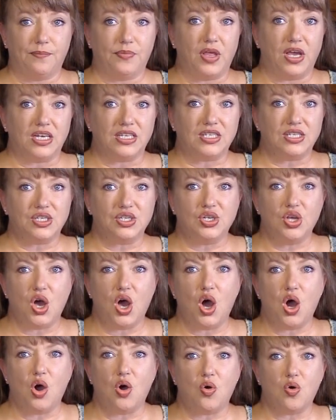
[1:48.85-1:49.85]
They're
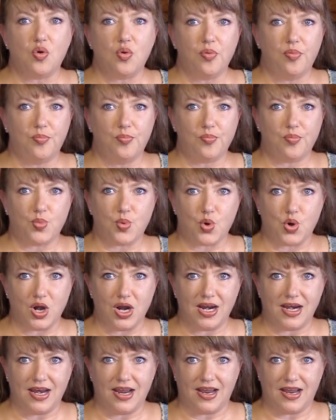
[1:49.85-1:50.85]
so
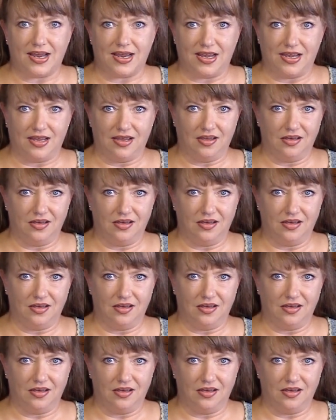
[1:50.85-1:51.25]
pretty.